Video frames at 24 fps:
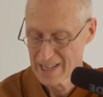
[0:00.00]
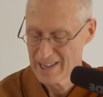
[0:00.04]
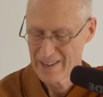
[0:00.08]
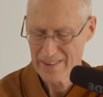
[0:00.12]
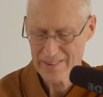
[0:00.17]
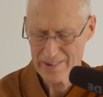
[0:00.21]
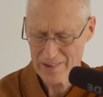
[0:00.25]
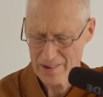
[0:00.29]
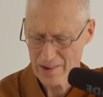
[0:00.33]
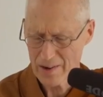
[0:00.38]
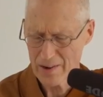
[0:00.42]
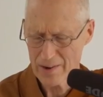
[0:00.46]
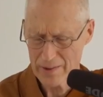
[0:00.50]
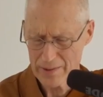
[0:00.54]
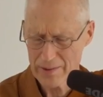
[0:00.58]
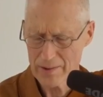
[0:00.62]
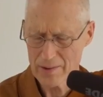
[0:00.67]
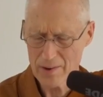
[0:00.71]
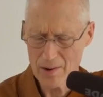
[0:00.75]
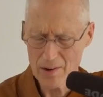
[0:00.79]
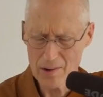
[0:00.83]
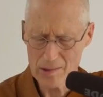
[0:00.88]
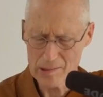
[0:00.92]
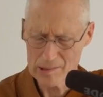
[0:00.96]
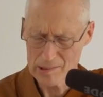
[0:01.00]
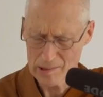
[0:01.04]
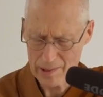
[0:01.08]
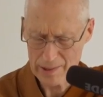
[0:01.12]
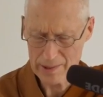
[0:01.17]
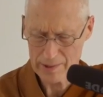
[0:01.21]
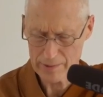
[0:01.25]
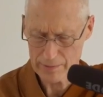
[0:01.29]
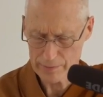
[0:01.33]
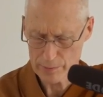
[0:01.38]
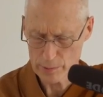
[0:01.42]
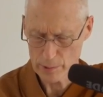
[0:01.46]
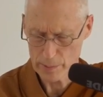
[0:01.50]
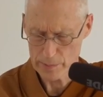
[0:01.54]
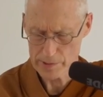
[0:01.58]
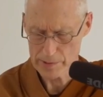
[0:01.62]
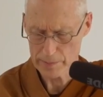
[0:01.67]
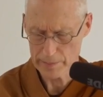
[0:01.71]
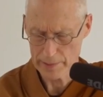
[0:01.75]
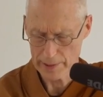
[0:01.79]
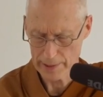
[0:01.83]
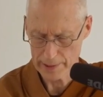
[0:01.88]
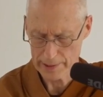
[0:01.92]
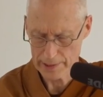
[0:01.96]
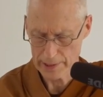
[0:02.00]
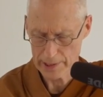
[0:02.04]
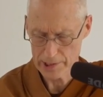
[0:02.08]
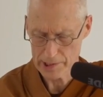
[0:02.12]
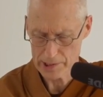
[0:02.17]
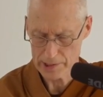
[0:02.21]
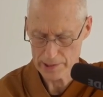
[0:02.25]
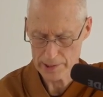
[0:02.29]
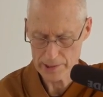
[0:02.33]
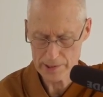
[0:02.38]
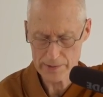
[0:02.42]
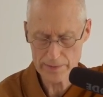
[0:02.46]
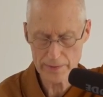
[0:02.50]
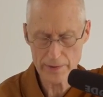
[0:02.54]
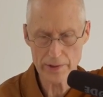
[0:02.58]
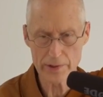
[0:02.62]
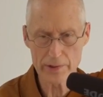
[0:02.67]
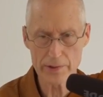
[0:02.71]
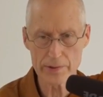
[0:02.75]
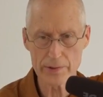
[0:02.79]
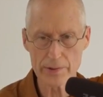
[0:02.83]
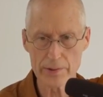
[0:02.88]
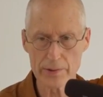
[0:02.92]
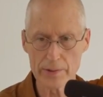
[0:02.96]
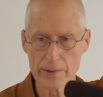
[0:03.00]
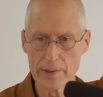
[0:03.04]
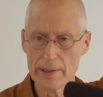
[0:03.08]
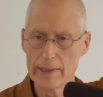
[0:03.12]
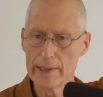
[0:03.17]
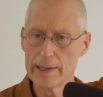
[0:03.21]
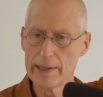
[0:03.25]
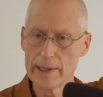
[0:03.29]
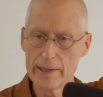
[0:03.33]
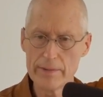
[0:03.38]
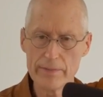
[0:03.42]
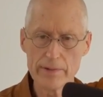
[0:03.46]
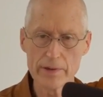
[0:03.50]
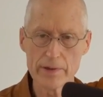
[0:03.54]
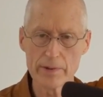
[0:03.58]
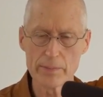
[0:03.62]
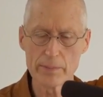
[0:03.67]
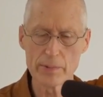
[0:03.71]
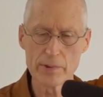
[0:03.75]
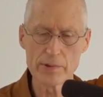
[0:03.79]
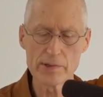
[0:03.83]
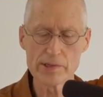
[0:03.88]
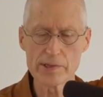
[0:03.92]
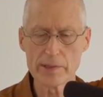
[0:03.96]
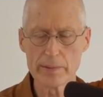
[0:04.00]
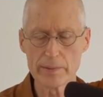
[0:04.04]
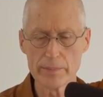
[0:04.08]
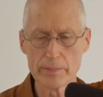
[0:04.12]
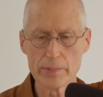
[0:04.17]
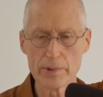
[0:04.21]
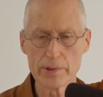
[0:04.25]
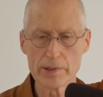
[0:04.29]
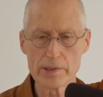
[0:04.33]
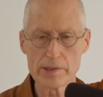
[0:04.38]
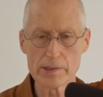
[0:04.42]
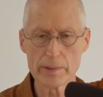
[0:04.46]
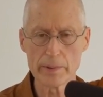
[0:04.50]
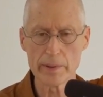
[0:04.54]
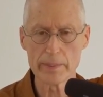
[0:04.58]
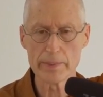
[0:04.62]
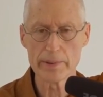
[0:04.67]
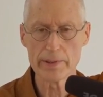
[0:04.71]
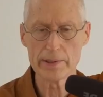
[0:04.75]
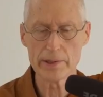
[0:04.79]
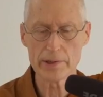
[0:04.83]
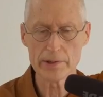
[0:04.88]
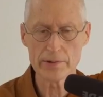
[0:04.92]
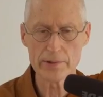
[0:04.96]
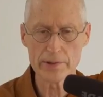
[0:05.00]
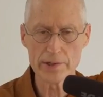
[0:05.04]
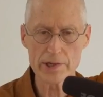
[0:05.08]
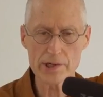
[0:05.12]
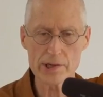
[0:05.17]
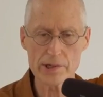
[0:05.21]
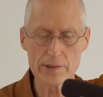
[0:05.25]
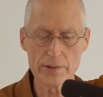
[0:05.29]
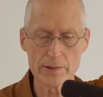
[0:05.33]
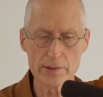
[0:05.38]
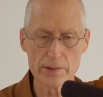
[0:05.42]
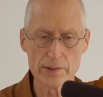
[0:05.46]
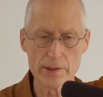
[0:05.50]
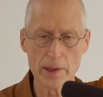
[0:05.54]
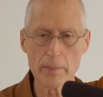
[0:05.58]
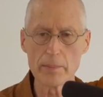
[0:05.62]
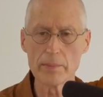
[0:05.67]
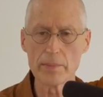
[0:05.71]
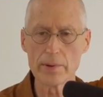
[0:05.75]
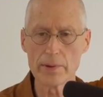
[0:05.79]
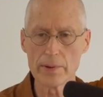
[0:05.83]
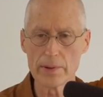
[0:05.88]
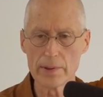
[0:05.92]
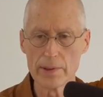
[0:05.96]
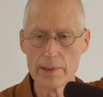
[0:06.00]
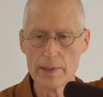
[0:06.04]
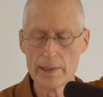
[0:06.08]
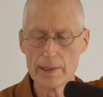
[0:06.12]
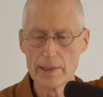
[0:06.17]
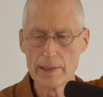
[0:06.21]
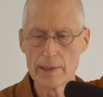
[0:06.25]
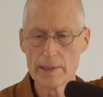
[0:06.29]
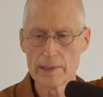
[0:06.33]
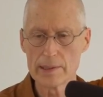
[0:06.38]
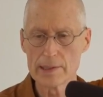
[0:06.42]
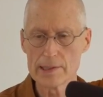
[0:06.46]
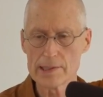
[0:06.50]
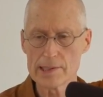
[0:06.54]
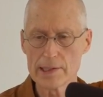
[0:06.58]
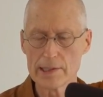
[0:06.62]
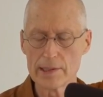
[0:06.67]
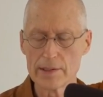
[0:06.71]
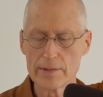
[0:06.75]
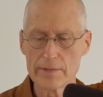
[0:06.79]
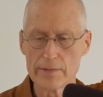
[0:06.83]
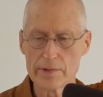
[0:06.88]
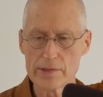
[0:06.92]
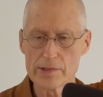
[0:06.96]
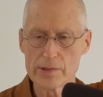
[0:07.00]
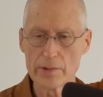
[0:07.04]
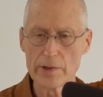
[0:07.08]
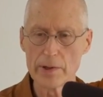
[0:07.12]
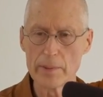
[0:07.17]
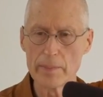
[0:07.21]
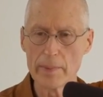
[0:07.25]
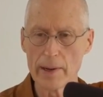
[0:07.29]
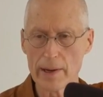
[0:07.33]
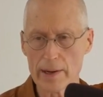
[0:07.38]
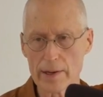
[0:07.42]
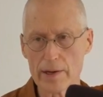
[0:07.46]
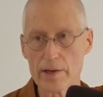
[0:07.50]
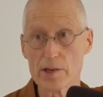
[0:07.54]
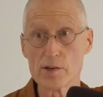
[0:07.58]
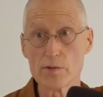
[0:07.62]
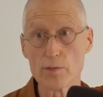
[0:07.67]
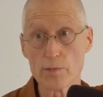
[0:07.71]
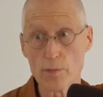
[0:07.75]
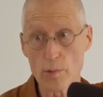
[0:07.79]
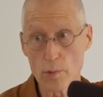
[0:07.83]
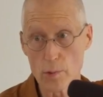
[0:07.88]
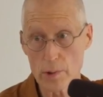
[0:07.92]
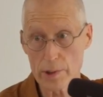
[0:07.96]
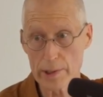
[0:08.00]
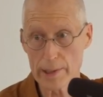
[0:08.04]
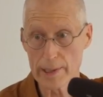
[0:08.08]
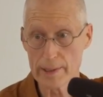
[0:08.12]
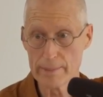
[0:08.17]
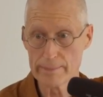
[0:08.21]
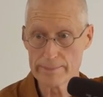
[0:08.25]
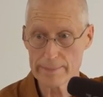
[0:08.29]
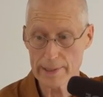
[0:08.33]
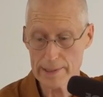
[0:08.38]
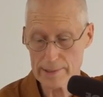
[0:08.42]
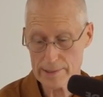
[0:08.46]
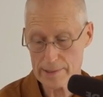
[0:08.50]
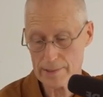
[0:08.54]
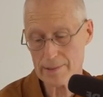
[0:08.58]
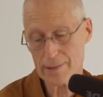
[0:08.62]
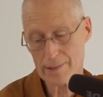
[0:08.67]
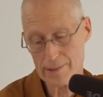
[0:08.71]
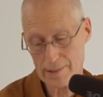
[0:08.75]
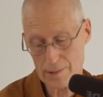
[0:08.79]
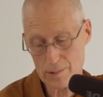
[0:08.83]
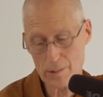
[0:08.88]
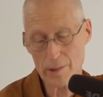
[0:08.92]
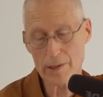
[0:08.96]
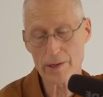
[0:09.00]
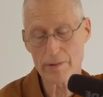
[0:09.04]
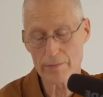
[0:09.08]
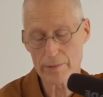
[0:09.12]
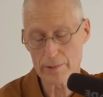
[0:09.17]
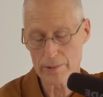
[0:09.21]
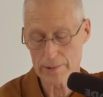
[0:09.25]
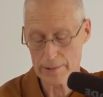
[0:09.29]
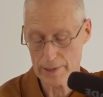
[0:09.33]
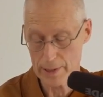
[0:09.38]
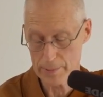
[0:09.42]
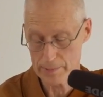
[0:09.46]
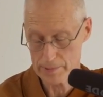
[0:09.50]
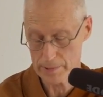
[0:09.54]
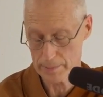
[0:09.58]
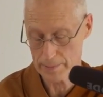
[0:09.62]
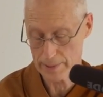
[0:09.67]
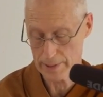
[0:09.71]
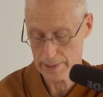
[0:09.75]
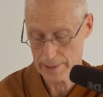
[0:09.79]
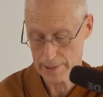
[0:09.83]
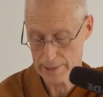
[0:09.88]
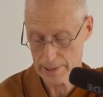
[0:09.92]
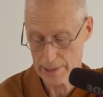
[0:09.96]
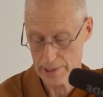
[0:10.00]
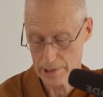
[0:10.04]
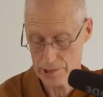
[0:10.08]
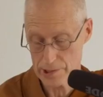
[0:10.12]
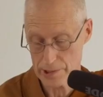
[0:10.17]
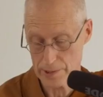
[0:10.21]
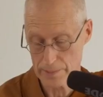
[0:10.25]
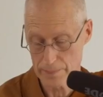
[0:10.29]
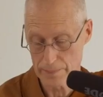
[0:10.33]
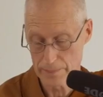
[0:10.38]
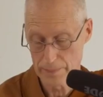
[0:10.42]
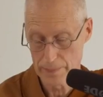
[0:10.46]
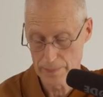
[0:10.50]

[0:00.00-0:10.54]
there are there are a lot of forms of meditation. It's very true. Even in Buddhism, I mean, the traditional number listed in the Visuddhimagga is forty. That's, that's quite a few types of meditation